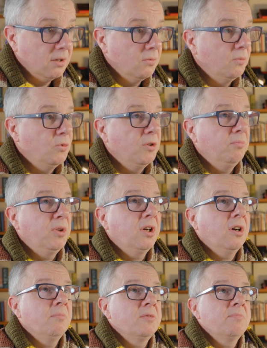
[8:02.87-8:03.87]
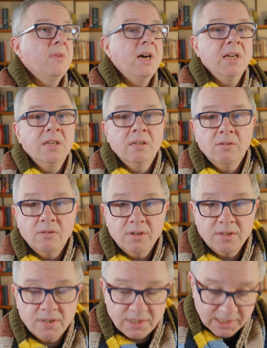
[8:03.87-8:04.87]
when one becomes mad or
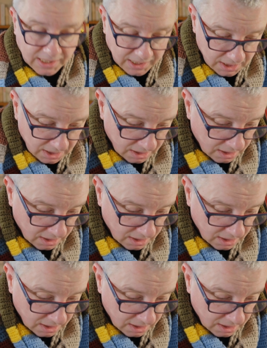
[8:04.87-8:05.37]
insane,